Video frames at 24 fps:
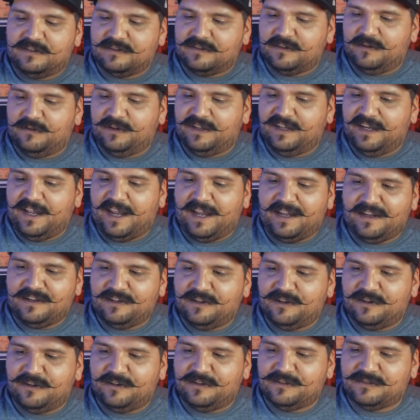So in eight
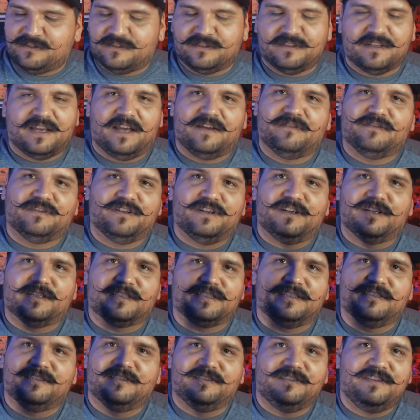years, I've
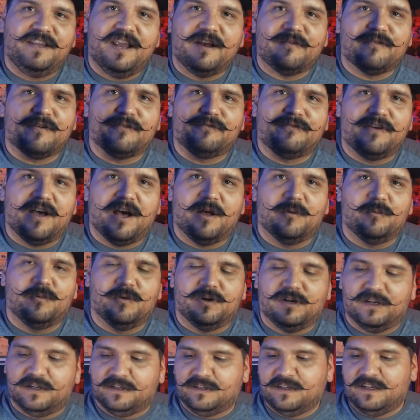looked, never
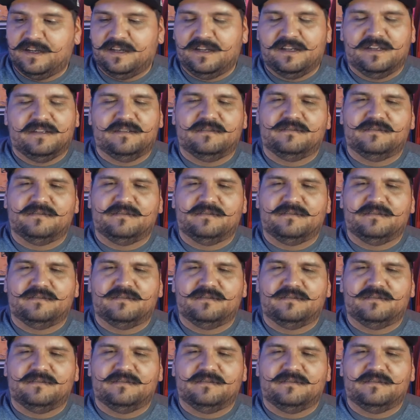found one.